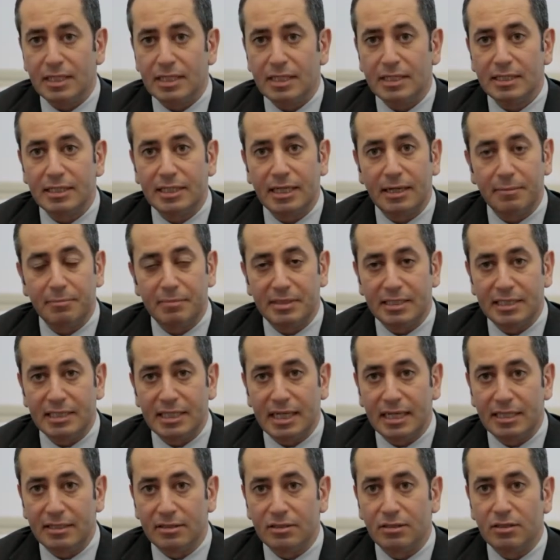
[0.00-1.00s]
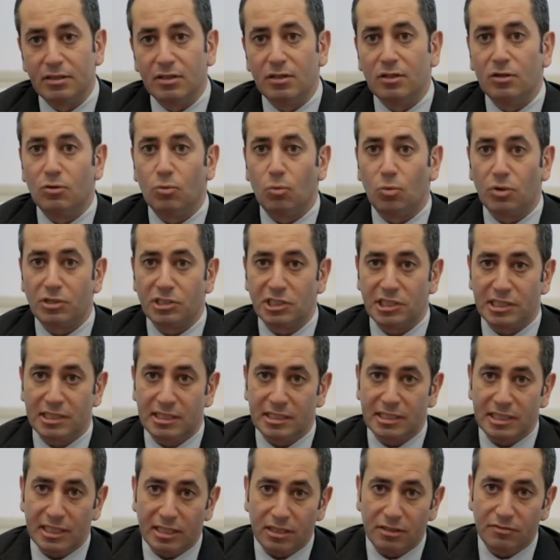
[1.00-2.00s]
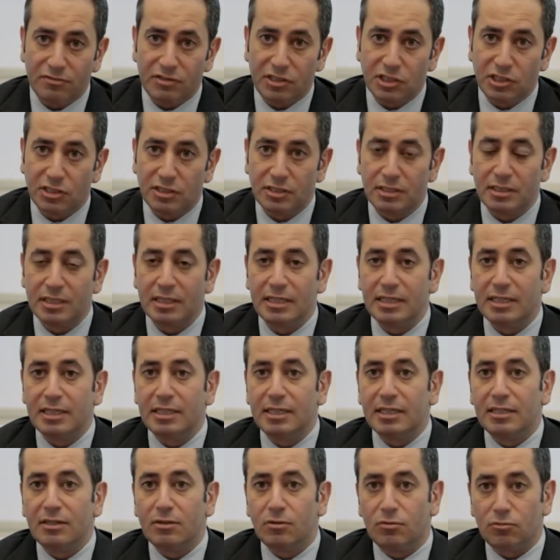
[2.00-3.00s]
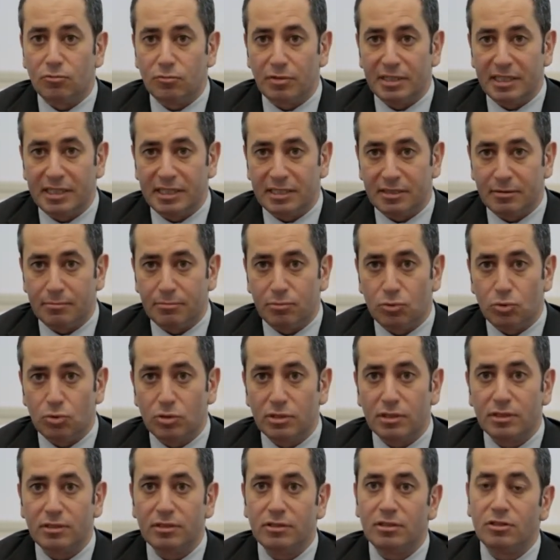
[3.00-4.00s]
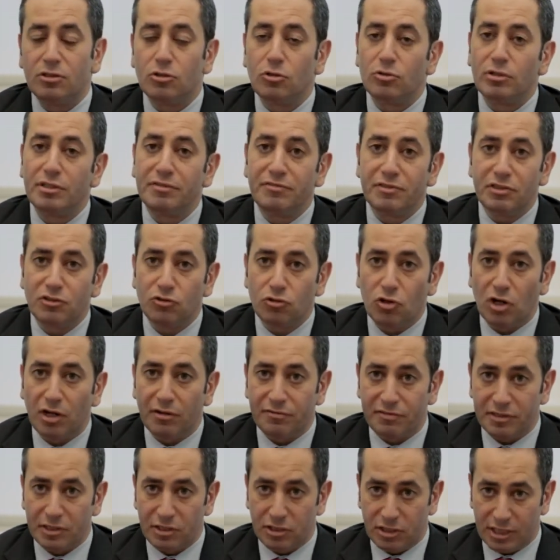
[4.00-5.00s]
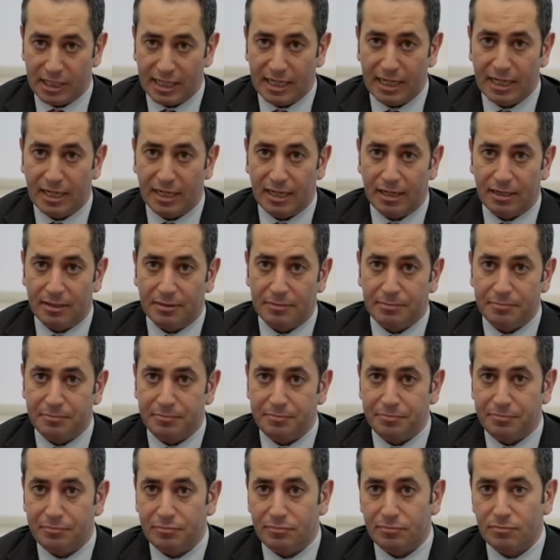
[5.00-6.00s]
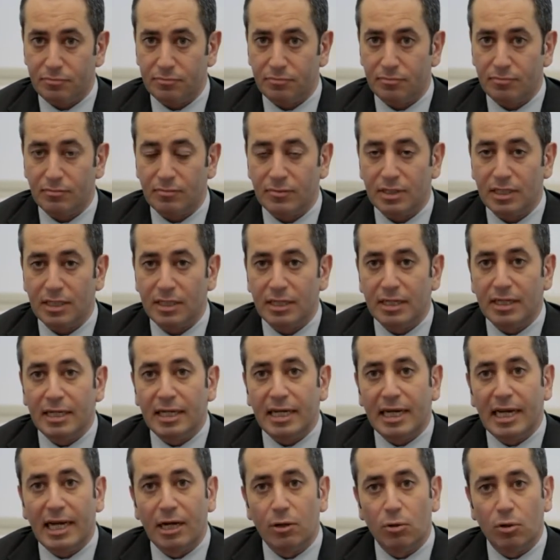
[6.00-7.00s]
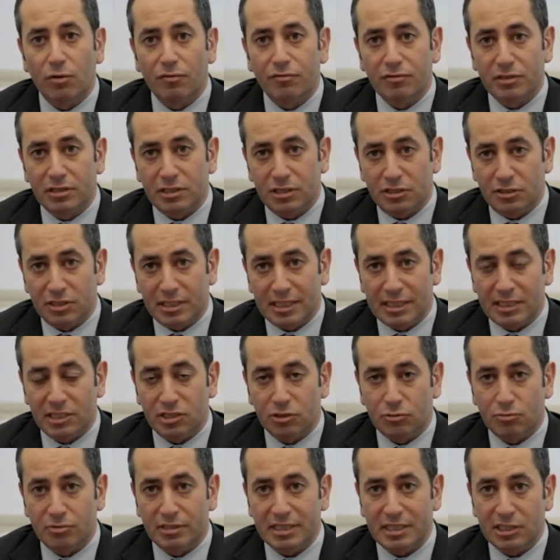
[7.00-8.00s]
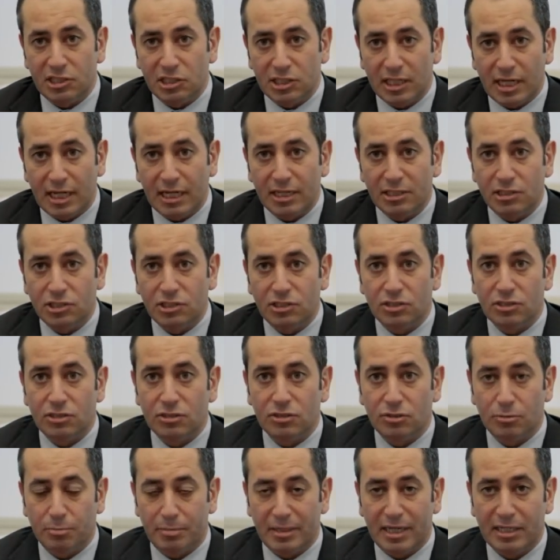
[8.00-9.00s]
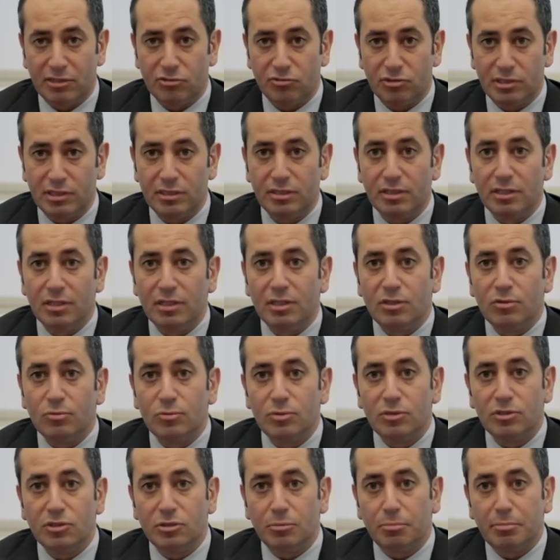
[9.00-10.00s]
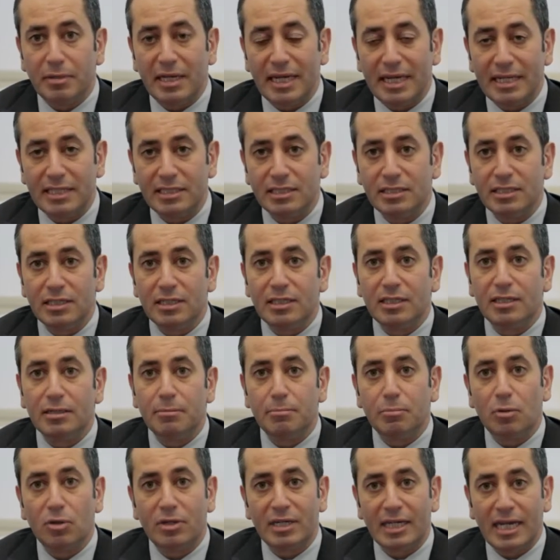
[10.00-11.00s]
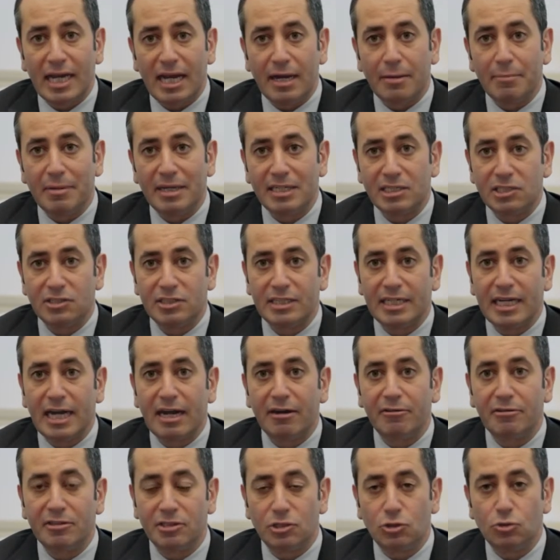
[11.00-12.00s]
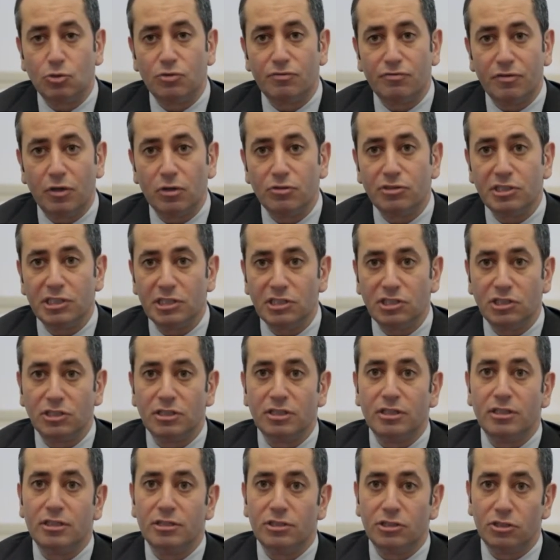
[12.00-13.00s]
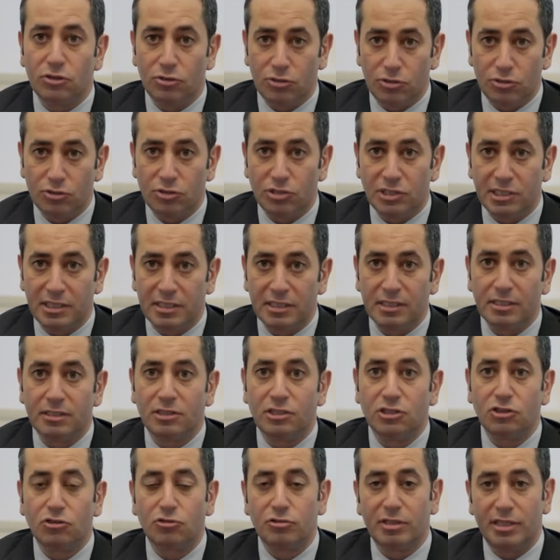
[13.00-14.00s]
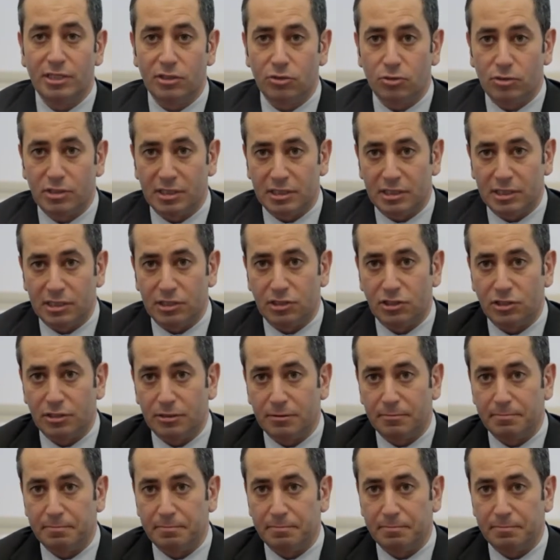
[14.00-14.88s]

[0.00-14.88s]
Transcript: It can be done watching television, reading a book, or even driving your car. How often you need to recharge your battery will depend upon how much current or voltage you're using to treat your condition.